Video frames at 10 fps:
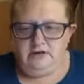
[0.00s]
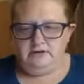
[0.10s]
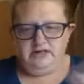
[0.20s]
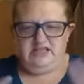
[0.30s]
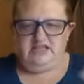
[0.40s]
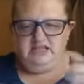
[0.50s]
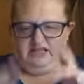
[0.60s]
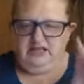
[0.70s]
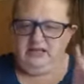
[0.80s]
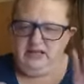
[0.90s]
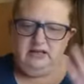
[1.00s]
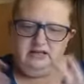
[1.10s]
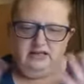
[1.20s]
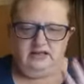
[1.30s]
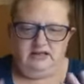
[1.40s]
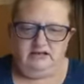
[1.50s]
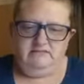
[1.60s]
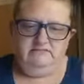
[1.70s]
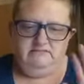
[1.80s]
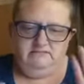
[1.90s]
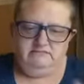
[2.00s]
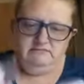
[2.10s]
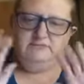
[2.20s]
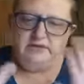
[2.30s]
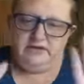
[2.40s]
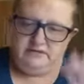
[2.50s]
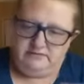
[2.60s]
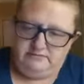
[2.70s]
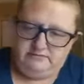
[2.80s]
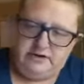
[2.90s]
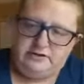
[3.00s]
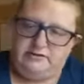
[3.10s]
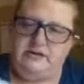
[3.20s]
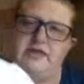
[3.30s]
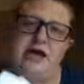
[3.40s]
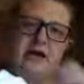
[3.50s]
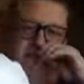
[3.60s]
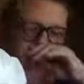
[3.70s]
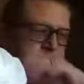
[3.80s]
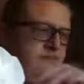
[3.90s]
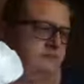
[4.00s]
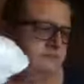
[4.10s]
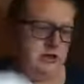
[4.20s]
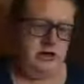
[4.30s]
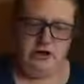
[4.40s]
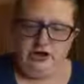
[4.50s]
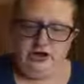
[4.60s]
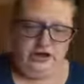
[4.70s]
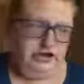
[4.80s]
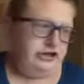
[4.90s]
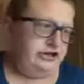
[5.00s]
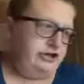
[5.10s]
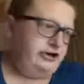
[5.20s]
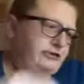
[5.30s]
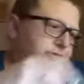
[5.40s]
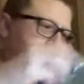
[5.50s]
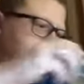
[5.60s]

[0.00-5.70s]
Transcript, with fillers: get sticky and but other than that, you're good to go.